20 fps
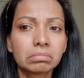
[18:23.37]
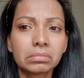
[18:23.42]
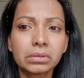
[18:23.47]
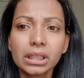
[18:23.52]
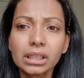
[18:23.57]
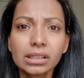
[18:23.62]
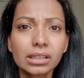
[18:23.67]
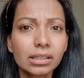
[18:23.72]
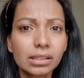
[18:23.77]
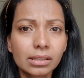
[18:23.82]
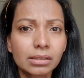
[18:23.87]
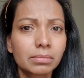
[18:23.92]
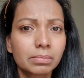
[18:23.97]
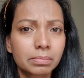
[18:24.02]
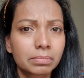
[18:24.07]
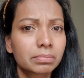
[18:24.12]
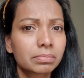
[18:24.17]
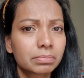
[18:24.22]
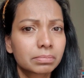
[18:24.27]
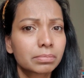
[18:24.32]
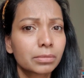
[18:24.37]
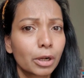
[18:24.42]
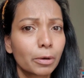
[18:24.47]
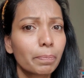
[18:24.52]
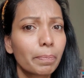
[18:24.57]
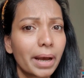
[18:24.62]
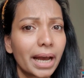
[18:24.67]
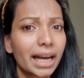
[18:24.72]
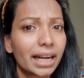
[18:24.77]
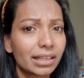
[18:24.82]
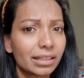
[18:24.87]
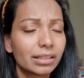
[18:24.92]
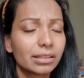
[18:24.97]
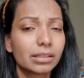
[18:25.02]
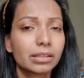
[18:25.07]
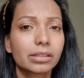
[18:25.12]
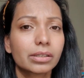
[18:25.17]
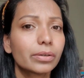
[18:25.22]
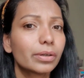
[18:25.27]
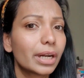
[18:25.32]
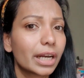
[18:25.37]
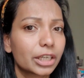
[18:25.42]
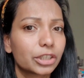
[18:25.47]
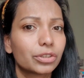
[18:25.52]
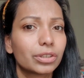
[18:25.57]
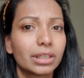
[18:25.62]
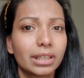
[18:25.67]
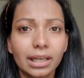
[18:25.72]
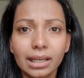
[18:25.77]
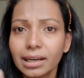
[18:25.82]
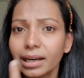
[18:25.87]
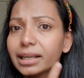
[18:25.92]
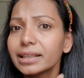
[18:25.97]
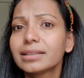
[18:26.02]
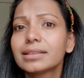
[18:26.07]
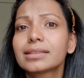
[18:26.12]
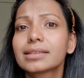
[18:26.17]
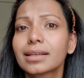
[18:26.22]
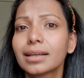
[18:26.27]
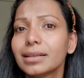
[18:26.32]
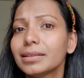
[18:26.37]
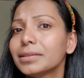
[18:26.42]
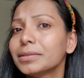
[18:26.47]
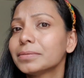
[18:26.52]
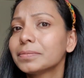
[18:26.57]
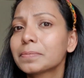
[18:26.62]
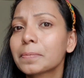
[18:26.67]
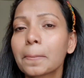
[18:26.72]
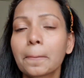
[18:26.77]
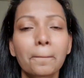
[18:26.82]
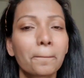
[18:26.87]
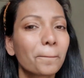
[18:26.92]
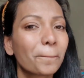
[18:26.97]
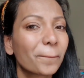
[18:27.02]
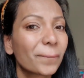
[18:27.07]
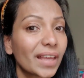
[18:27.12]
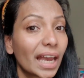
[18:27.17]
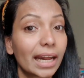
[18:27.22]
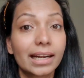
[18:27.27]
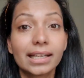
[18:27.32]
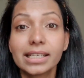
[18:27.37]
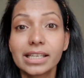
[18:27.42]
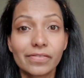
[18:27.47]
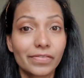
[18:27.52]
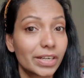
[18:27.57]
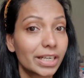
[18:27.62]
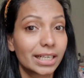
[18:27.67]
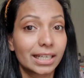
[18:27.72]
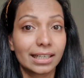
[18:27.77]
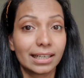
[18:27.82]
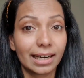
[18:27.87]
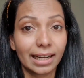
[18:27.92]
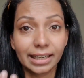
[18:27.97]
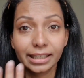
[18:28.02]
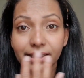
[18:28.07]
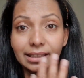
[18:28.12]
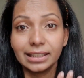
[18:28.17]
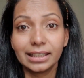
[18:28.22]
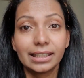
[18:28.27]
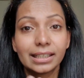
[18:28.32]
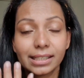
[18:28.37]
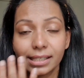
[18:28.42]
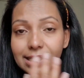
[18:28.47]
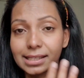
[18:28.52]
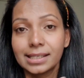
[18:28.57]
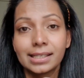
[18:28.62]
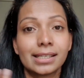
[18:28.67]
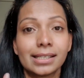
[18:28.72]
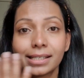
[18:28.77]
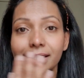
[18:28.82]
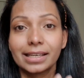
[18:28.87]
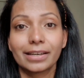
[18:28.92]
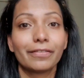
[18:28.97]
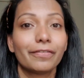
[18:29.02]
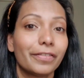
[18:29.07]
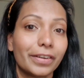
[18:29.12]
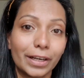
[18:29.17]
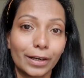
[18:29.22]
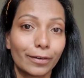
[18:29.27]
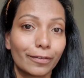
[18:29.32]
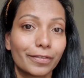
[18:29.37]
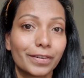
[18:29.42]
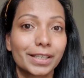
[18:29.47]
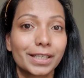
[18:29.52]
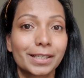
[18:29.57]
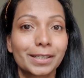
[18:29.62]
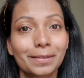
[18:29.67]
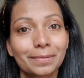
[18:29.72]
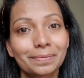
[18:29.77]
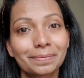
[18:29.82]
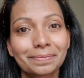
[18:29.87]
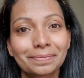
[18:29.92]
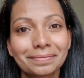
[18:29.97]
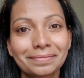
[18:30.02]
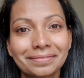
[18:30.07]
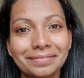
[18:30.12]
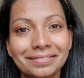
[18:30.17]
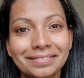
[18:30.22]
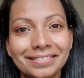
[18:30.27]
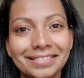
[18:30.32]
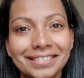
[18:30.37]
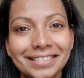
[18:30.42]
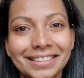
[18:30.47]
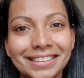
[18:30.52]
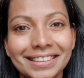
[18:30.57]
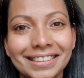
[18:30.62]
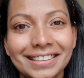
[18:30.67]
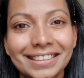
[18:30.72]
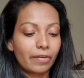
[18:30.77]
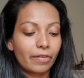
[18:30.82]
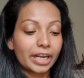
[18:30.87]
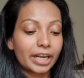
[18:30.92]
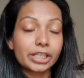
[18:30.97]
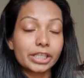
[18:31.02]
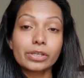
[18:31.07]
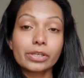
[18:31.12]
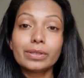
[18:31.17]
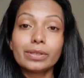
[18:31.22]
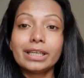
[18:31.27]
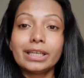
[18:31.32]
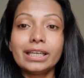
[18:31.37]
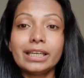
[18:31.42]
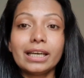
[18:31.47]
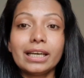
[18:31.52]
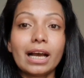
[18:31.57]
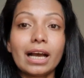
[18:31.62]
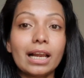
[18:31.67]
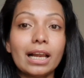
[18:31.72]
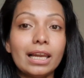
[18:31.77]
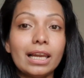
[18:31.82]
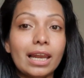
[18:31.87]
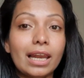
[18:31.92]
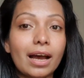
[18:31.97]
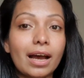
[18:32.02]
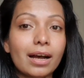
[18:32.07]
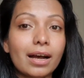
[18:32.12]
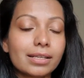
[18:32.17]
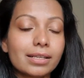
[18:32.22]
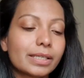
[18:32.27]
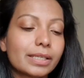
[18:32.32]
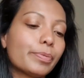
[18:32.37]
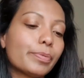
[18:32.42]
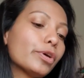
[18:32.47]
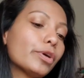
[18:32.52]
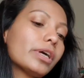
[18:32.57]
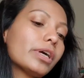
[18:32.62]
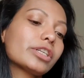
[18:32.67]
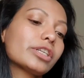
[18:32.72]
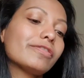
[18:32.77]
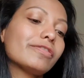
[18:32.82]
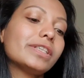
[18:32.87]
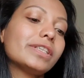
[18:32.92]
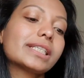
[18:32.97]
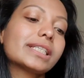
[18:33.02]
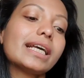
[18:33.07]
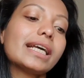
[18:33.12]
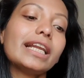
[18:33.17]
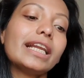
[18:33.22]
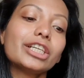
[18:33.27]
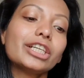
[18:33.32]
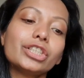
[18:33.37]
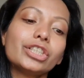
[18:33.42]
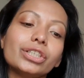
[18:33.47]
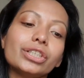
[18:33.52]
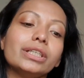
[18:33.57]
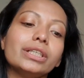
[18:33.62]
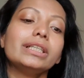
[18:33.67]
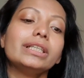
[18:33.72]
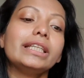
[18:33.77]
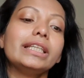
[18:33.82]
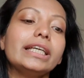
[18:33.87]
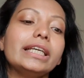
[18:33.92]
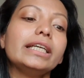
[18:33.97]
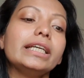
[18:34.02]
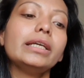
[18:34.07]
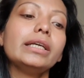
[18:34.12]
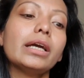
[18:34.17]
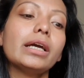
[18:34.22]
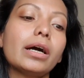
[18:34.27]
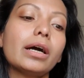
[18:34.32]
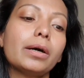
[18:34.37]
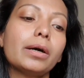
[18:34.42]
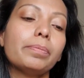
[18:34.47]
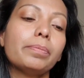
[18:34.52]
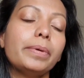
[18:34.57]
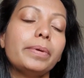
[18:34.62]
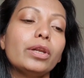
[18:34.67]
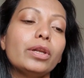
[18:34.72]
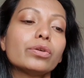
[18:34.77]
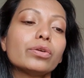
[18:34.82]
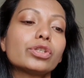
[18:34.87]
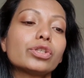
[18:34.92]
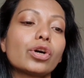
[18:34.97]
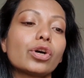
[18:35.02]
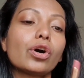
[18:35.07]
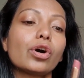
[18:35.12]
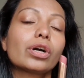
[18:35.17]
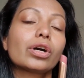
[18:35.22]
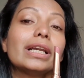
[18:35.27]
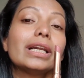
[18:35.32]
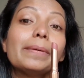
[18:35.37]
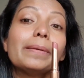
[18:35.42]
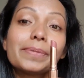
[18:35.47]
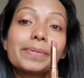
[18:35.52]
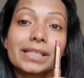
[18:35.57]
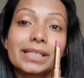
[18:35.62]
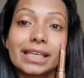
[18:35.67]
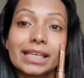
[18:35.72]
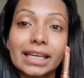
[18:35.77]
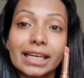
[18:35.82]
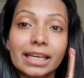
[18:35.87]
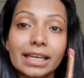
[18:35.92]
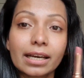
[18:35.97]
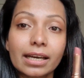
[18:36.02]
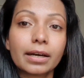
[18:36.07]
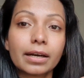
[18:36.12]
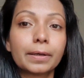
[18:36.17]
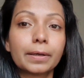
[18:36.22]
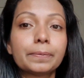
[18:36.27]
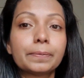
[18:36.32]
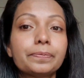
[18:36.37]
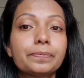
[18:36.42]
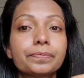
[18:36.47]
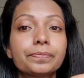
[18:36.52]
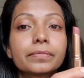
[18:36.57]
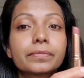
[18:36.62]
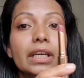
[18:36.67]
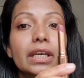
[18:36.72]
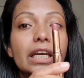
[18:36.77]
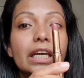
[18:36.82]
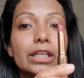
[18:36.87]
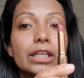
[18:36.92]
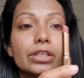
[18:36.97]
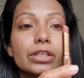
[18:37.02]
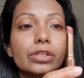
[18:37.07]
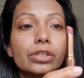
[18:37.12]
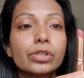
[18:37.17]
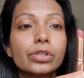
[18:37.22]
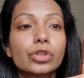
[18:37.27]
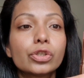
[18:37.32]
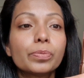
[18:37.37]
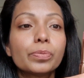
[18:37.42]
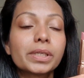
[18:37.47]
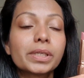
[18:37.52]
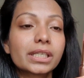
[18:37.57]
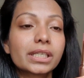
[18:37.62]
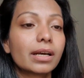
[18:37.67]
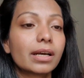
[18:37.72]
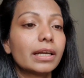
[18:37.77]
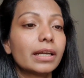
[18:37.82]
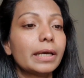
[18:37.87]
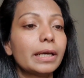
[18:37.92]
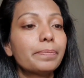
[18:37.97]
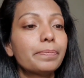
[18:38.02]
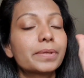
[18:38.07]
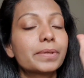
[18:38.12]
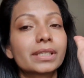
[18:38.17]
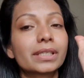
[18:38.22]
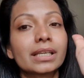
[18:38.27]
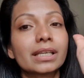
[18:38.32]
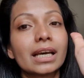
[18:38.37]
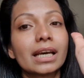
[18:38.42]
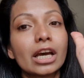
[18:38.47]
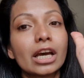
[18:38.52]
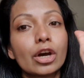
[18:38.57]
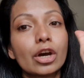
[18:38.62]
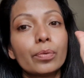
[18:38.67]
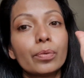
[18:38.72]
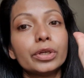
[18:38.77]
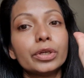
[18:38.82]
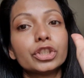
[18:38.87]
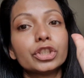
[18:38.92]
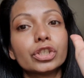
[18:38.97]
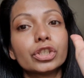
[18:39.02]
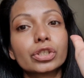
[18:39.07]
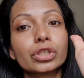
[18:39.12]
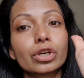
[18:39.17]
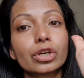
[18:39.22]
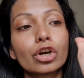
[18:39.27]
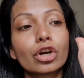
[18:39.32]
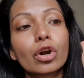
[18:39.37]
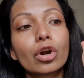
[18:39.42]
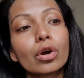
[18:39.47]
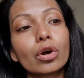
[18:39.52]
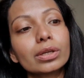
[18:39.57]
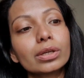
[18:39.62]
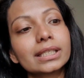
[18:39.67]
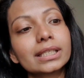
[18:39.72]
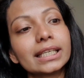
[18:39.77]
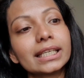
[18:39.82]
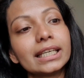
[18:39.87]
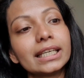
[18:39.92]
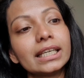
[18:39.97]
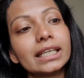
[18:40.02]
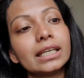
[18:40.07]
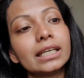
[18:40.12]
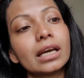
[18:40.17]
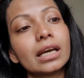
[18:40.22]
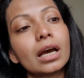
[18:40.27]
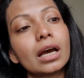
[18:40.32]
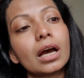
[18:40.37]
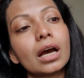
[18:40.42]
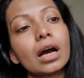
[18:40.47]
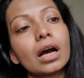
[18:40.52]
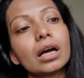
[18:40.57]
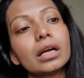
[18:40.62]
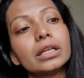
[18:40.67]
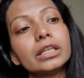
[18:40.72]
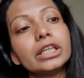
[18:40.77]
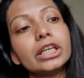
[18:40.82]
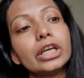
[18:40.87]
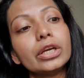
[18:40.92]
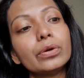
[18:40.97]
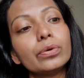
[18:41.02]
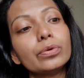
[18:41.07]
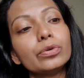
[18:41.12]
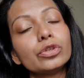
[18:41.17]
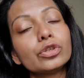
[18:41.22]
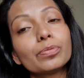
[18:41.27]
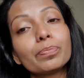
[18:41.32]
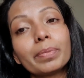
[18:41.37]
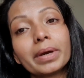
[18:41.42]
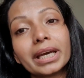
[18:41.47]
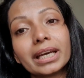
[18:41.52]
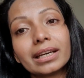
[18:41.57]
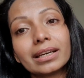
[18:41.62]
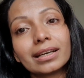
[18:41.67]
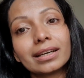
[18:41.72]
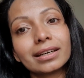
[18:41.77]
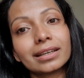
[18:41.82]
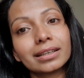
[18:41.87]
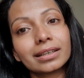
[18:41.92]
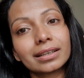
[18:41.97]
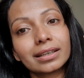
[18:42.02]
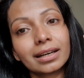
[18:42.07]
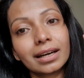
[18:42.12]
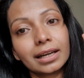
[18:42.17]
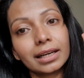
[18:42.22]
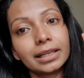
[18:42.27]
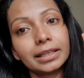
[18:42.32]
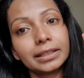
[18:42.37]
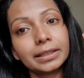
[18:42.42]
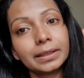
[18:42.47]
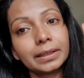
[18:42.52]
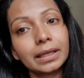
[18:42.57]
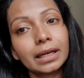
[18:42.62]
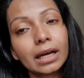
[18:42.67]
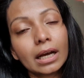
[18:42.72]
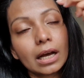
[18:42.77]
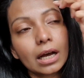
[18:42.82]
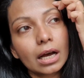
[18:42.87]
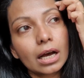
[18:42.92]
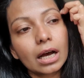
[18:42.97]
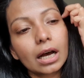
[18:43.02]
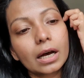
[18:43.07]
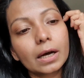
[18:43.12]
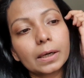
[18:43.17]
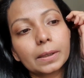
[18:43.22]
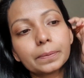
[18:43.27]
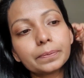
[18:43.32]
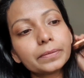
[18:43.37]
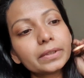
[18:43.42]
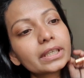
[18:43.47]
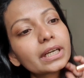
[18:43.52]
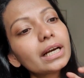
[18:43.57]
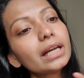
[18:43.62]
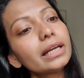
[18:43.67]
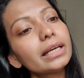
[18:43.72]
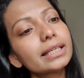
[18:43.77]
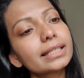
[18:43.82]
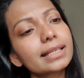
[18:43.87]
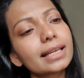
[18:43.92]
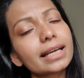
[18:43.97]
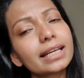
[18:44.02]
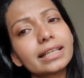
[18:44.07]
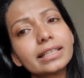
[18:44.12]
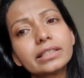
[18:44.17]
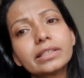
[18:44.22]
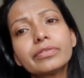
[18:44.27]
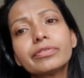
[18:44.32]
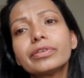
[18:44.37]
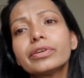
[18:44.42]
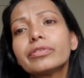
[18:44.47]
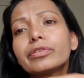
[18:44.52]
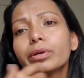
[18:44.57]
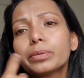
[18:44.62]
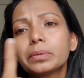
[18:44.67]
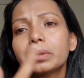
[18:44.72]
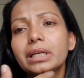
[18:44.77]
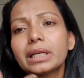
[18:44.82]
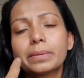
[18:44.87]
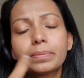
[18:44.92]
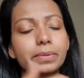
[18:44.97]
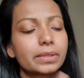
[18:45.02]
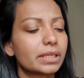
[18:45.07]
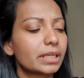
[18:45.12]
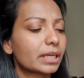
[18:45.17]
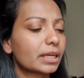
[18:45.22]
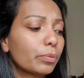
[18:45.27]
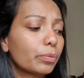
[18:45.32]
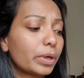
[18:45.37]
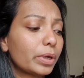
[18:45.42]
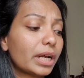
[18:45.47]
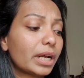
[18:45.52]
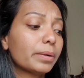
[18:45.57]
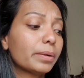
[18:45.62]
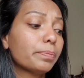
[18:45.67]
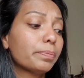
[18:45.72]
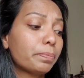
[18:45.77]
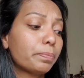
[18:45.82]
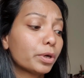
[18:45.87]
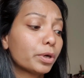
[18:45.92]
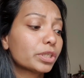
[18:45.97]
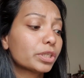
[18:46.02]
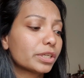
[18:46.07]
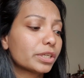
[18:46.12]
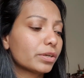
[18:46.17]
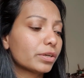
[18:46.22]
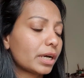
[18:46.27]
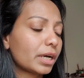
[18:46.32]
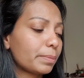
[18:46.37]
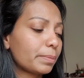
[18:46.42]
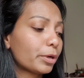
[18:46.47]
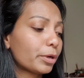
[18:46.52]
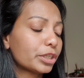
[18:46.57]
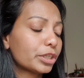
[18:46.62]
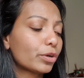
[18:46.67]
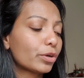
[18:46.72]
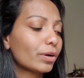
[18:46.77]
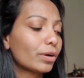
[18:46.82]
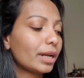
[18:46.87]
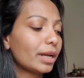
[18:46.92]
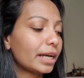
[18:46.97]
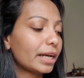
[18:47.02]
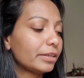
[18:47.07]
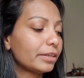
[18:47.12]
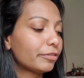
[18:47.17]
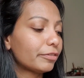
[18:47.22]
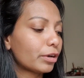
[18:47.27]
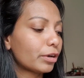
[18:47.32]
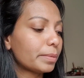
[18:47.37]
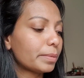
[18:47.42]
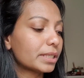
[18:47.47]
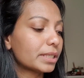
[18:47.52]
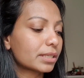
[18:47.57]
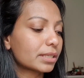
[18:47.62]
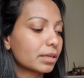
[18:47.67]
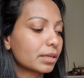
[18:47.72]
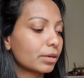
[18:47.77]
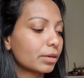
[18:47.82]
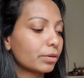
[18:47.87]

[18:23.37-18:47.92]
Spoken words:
this is not bad. This is good actually. I like this color. And I definitely like the consistency and feel of it. Right, so the last product of this collection, the Pillow Talk lipstick in Superstar Lips, which is a glossy nude pink color. The color is slightly different from the lipstick. When I bought it online from its